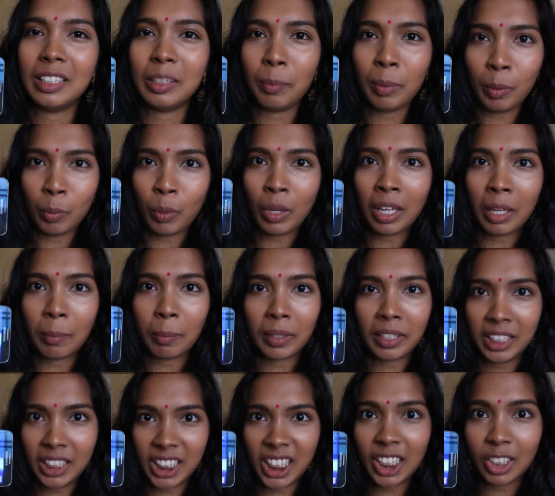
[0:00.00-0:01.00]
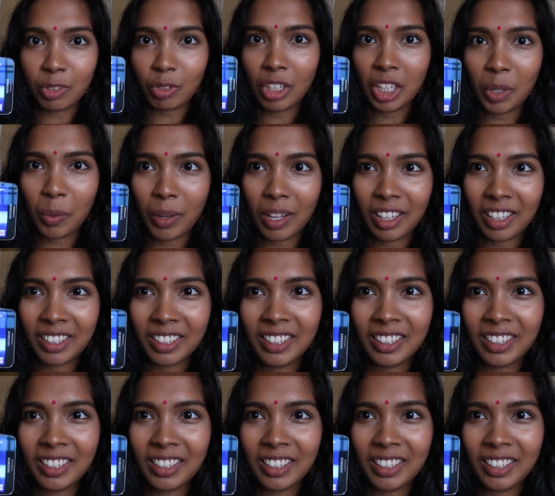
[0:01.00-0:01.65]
a bit weird, but he sings really well.